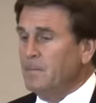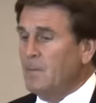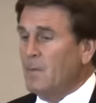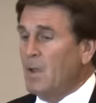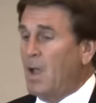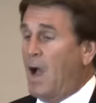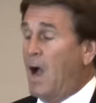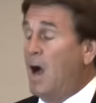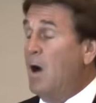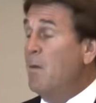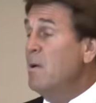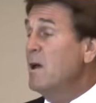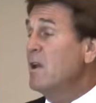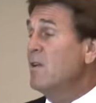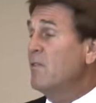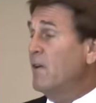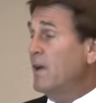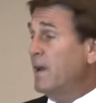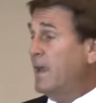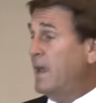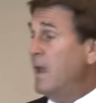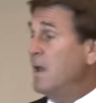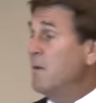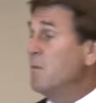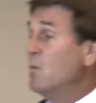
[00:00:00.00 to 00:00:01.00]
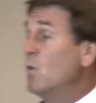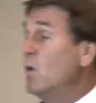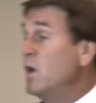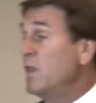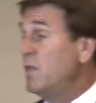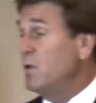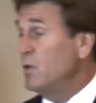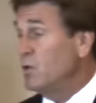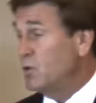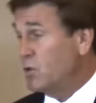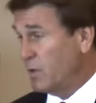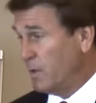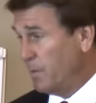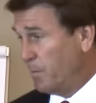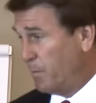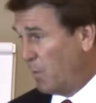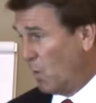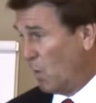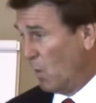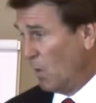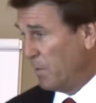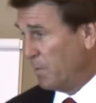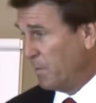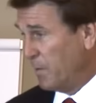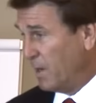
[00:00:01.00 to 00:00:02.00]
How about if I came with you to the
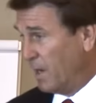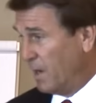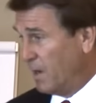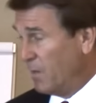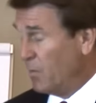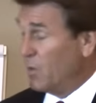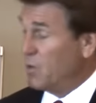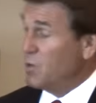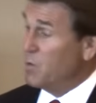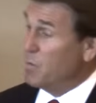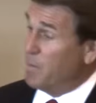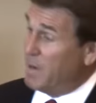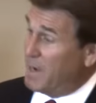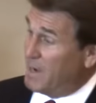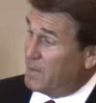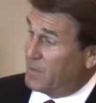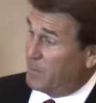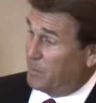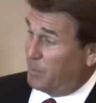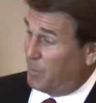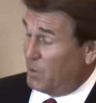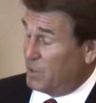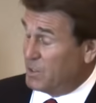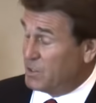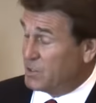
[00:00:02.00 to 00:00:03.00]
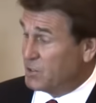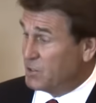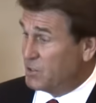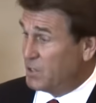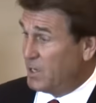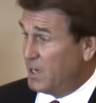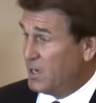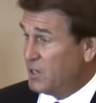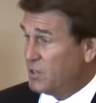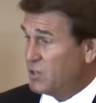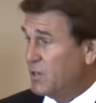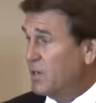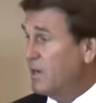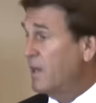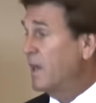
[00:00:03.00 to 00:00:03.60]
board meeting when you made the presentation